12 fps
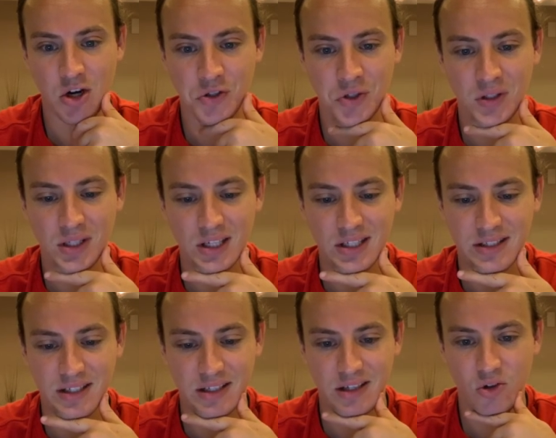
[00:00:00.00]
newly
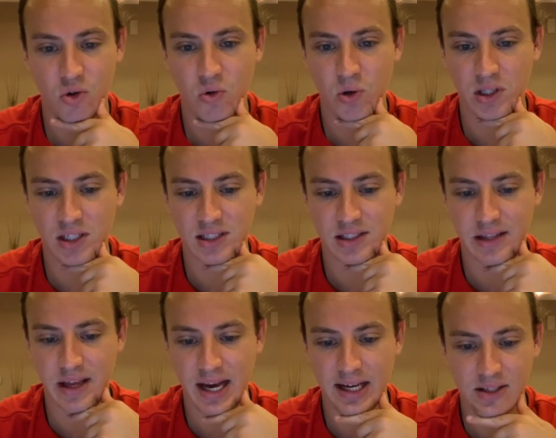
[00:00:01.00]
listed and quickly
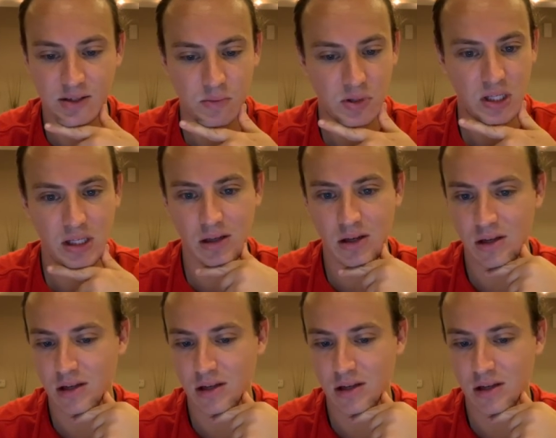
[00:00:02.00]
snag something,